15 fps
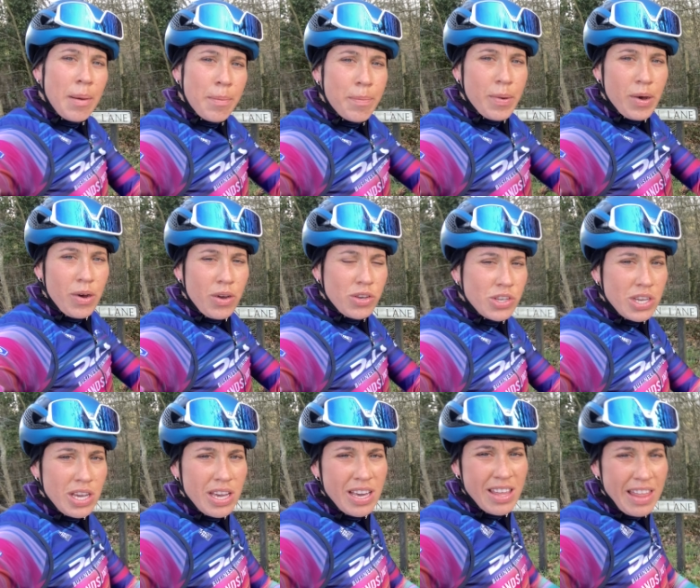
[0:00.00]
Bosh,
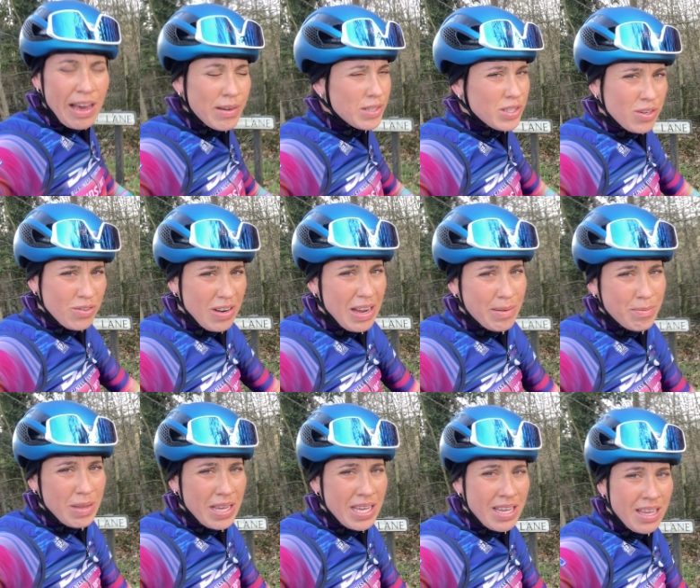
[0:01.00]
that was grim.